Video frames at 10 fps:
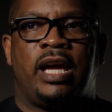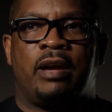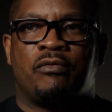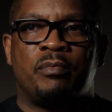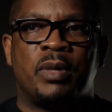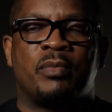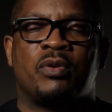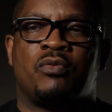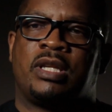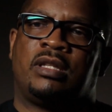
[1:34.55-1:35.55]
And
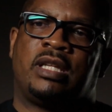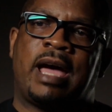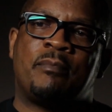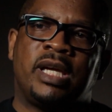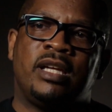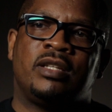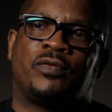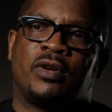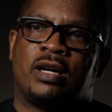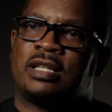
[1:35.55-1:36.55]
remember what that means
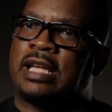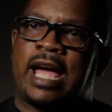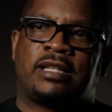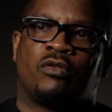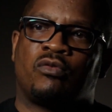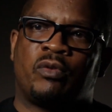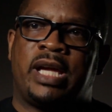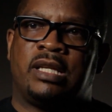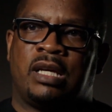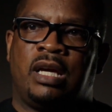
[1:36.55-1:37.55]
for us as a
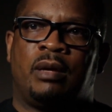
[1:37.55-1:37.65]
race,